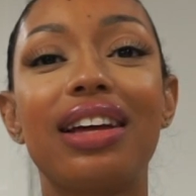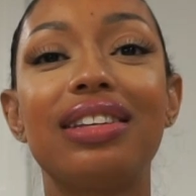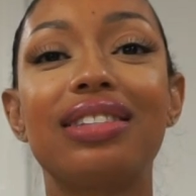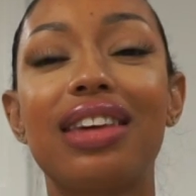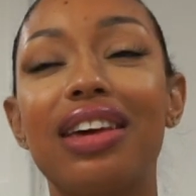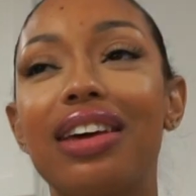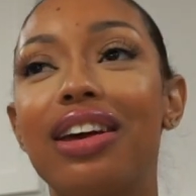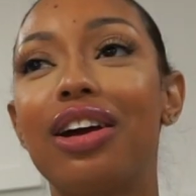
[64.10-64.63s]
a
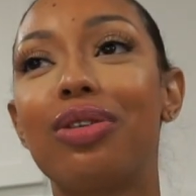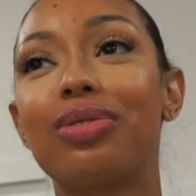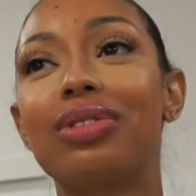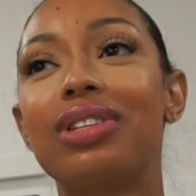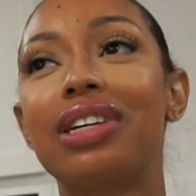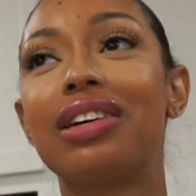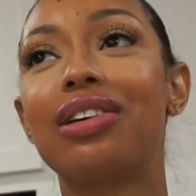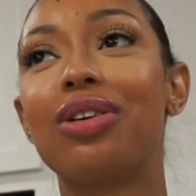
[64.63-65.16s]
skincare
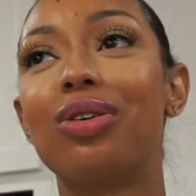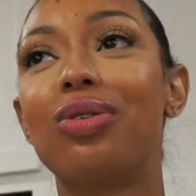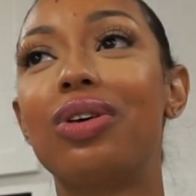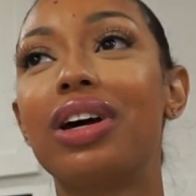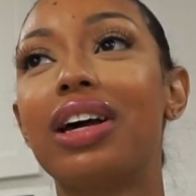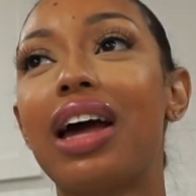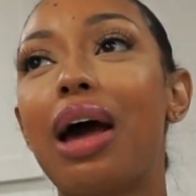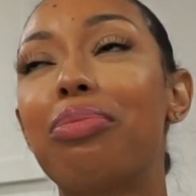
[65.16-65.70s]
routine
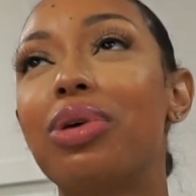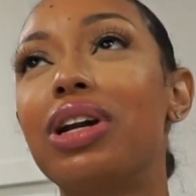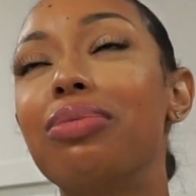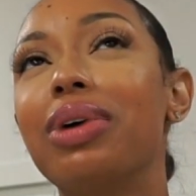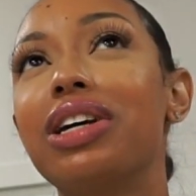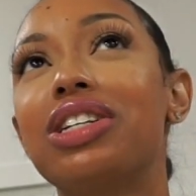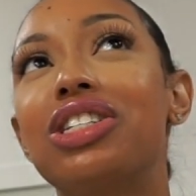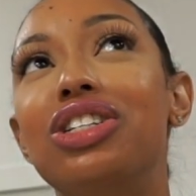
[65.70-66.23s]
going. I pretty
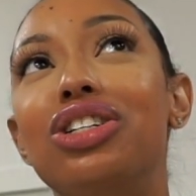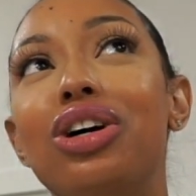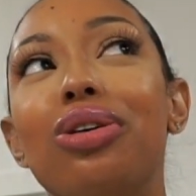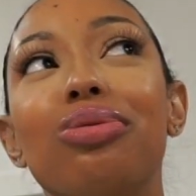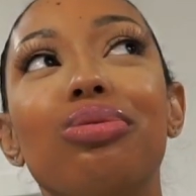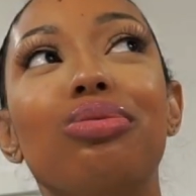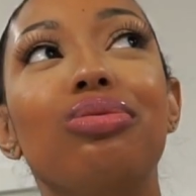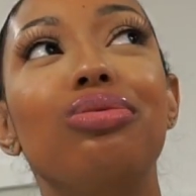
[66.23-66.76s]
much
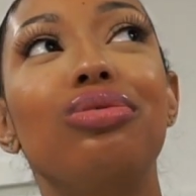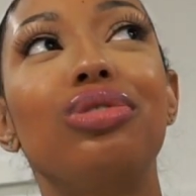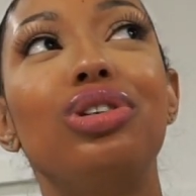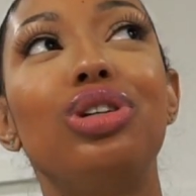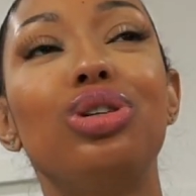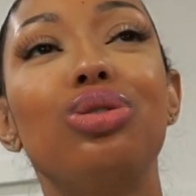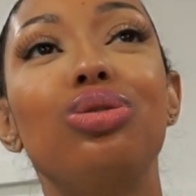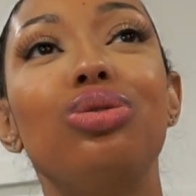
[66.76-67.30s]
don't
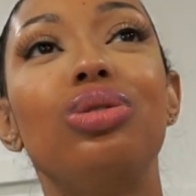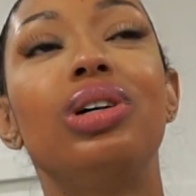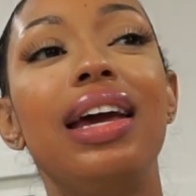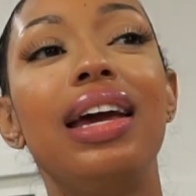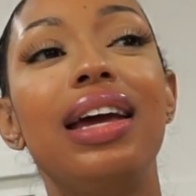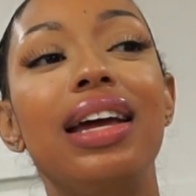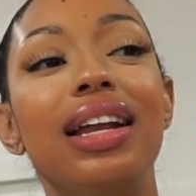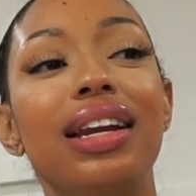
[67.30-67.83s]
do
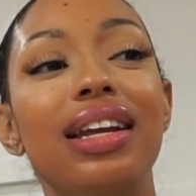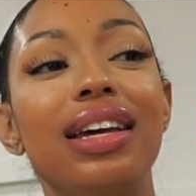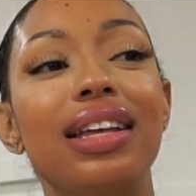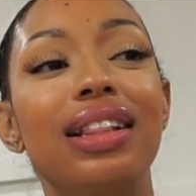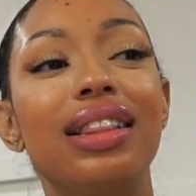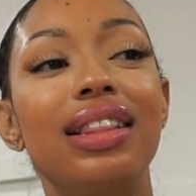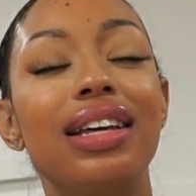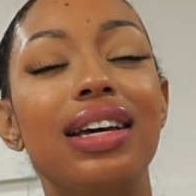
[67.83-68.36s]

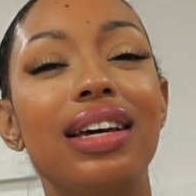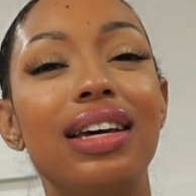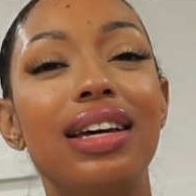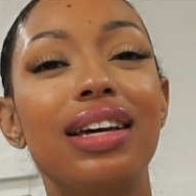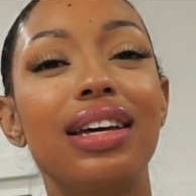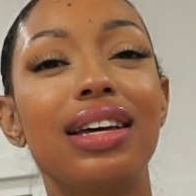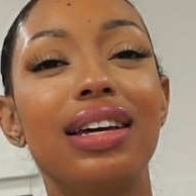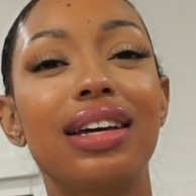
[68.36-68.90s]

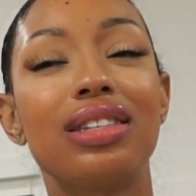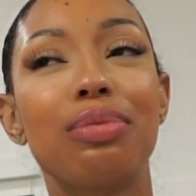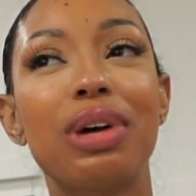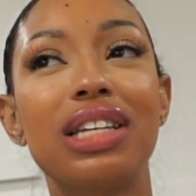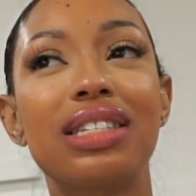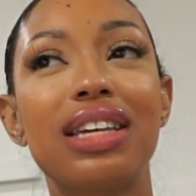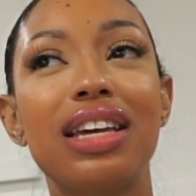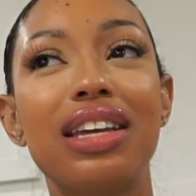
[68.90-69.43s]
anything to
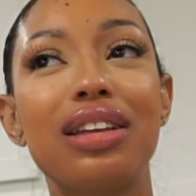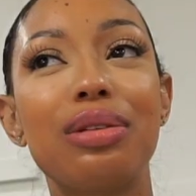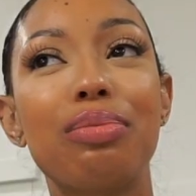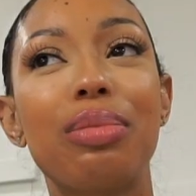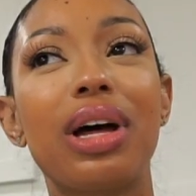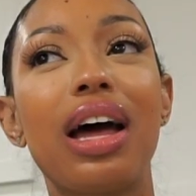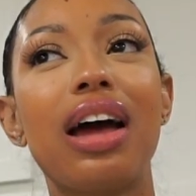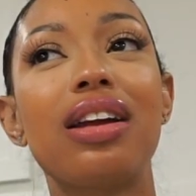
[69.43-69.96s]
my skin,
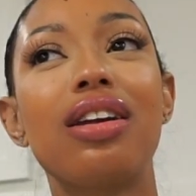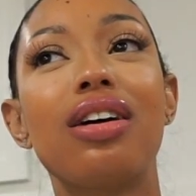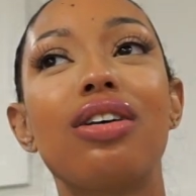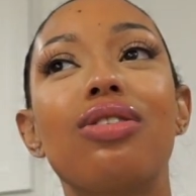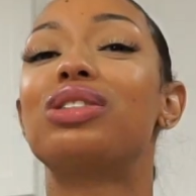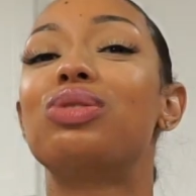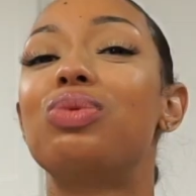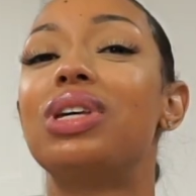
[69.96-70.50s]
but I
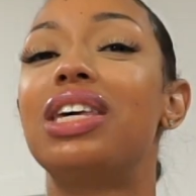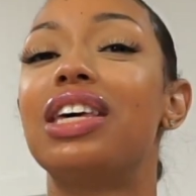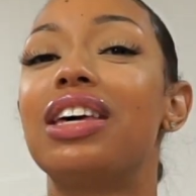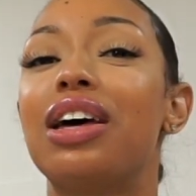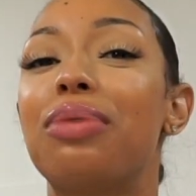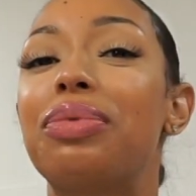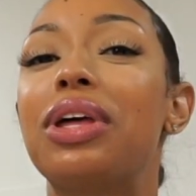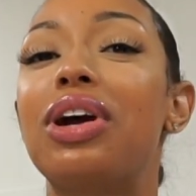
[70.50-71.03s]
know as we get
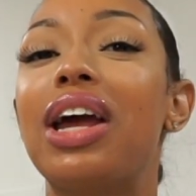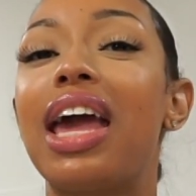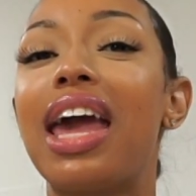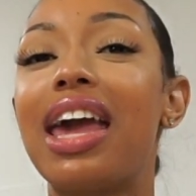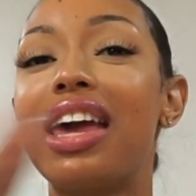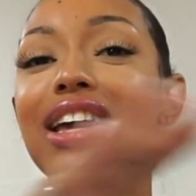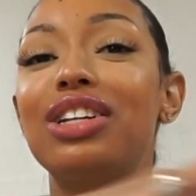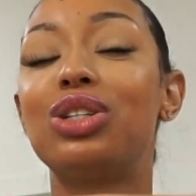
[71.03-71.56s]
up there in
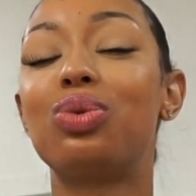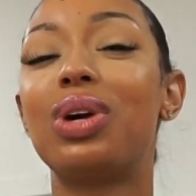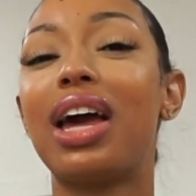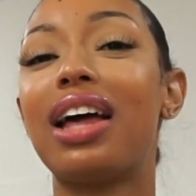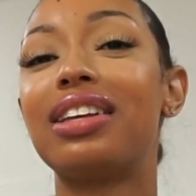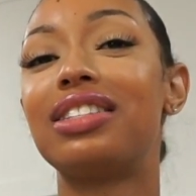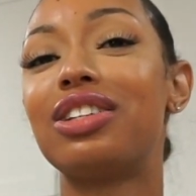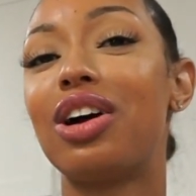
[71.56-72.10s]
age, we
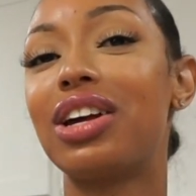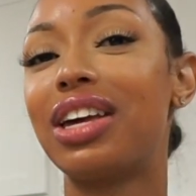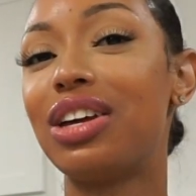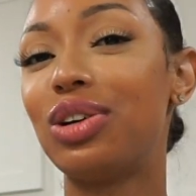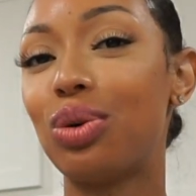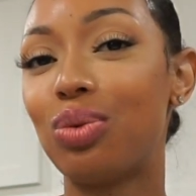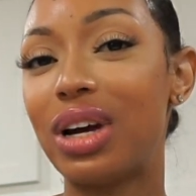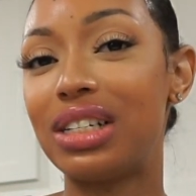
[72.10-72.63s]
gotta start
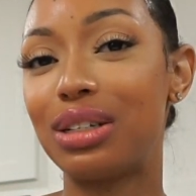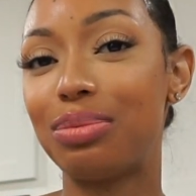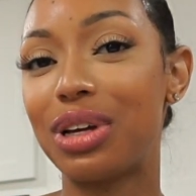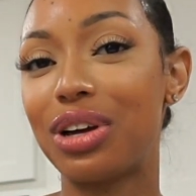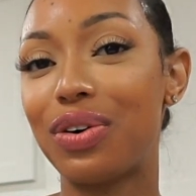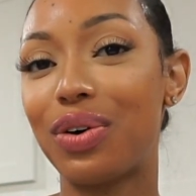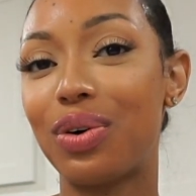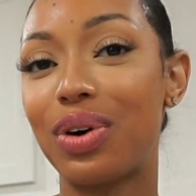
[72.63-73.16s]
getting a
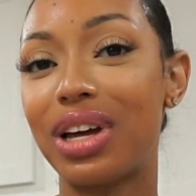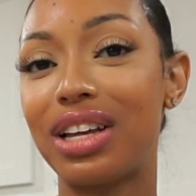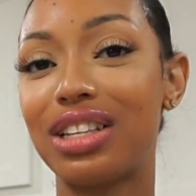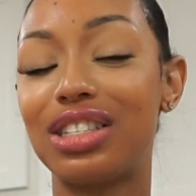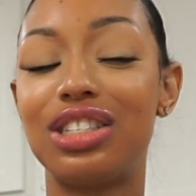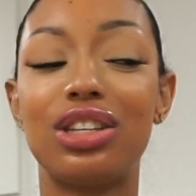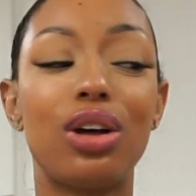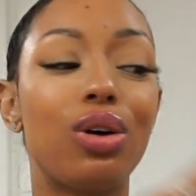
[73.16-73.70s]
regimen going.
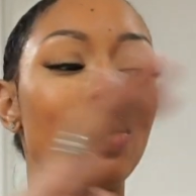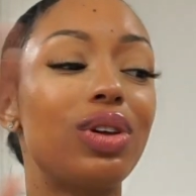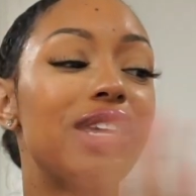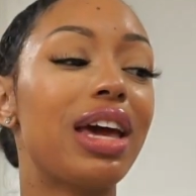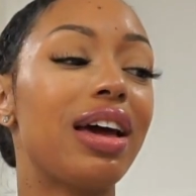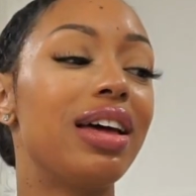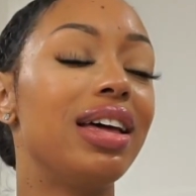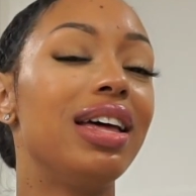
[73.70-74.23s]
So
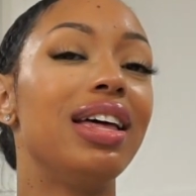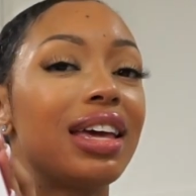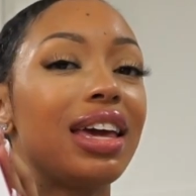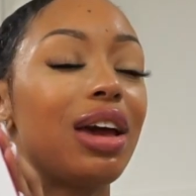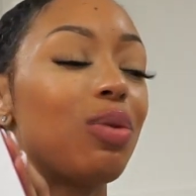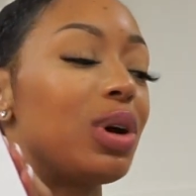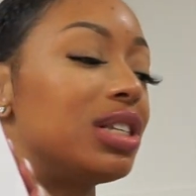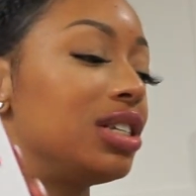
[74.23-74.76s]
yeah,
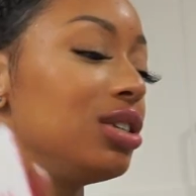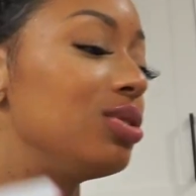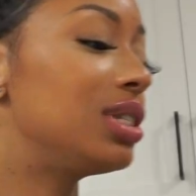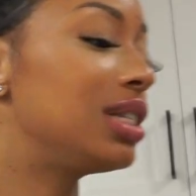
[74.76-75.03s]
can't wait to use